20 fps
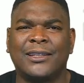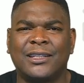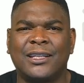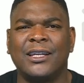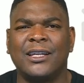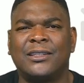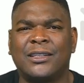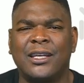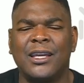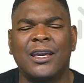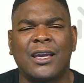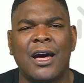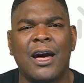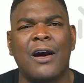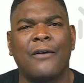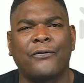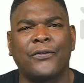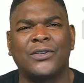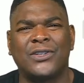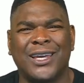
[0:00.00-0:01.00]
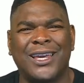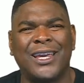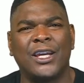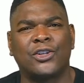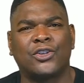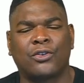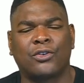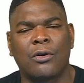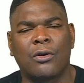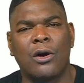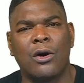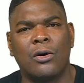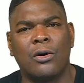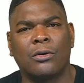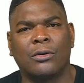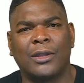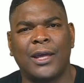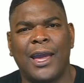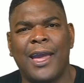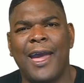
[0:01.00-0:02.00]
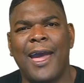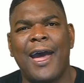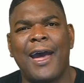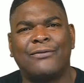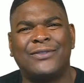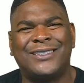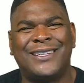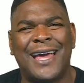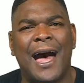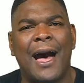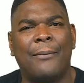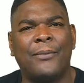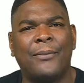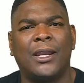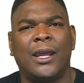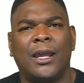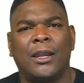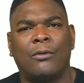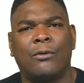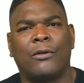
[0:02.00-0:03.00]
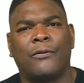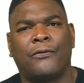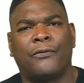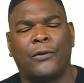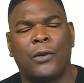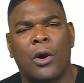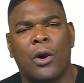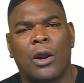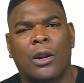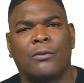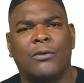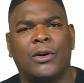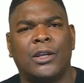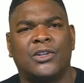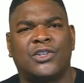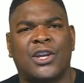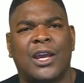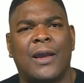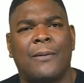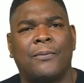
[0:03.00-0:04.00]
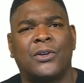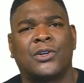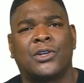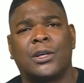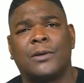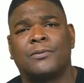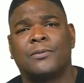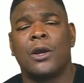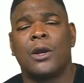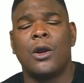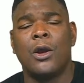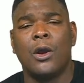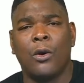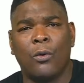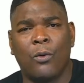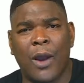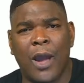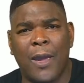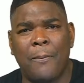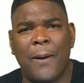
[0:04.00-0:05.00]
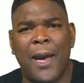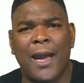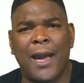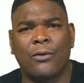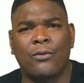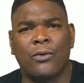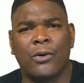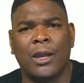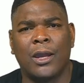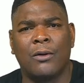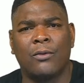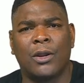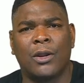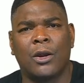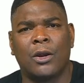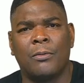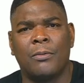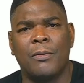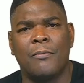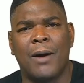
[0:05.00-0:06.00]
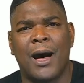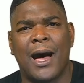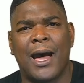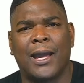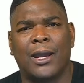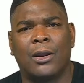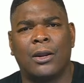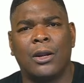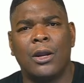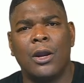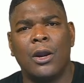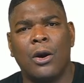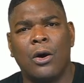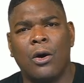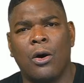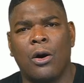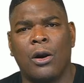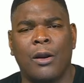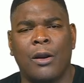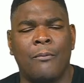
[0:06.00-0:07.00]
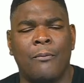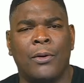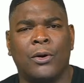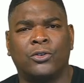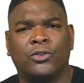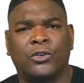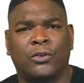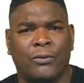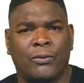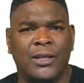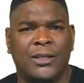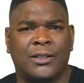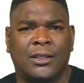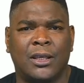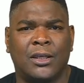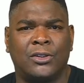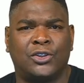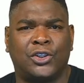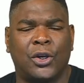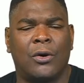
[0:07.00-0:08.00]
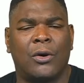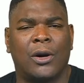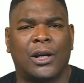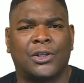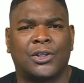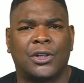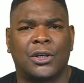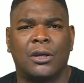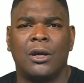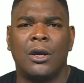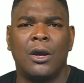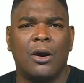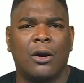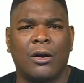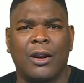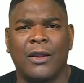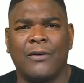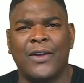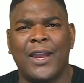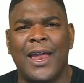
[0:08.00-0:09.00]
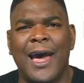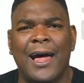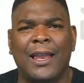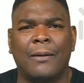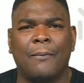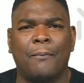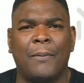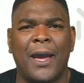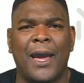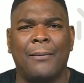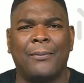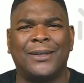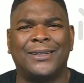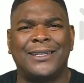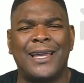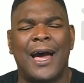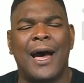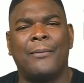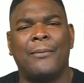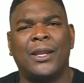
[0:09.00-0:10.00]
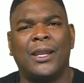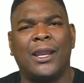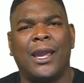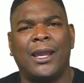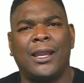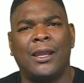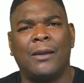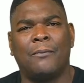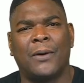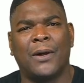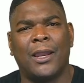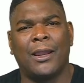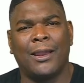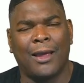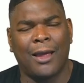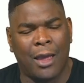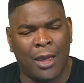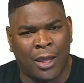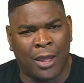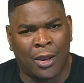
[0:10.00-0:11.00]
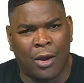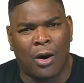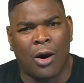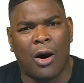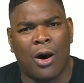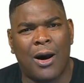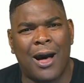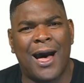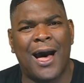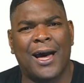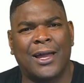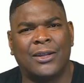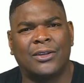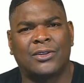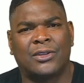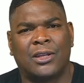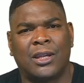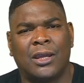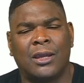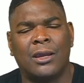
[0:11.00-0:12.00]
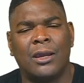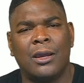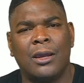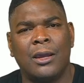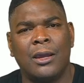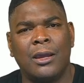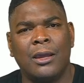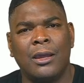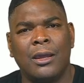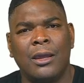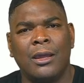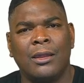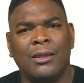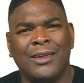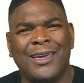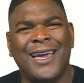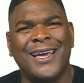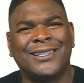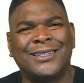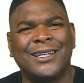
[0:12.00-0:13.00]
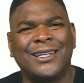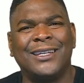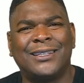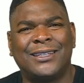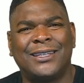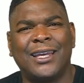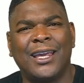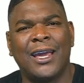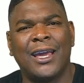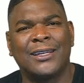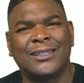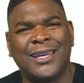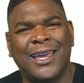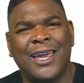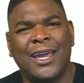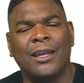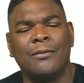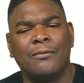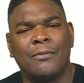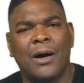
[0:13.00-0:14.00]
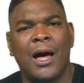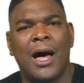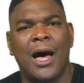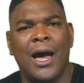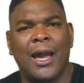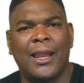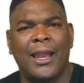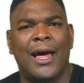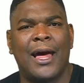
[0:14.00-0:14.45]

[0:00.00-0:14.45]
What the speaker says: the SEC conference is strong. They have dominated with Florida winning championships way back when with Urban Meyer, or most recent Georgia, or even Alabama dominating. But in all honesty, the SEC has hidden